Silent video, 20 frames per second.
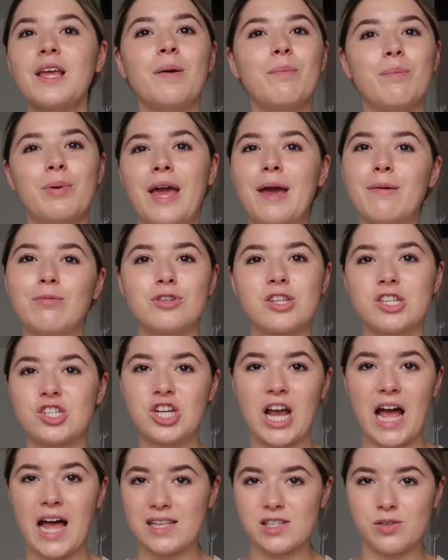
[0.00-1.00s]
be able to
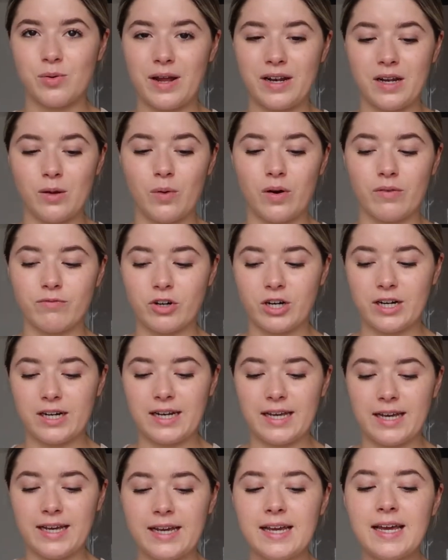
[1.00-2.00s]
chat to anyone,
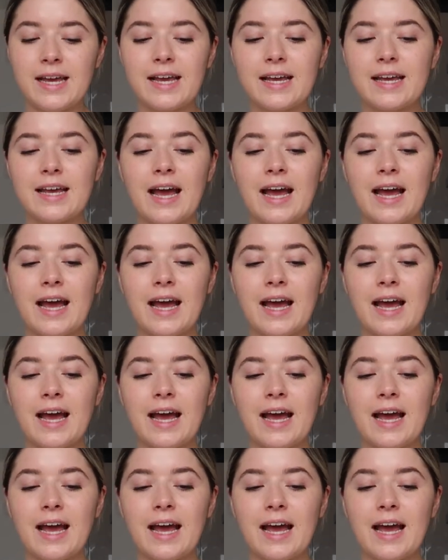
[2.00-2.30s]
really.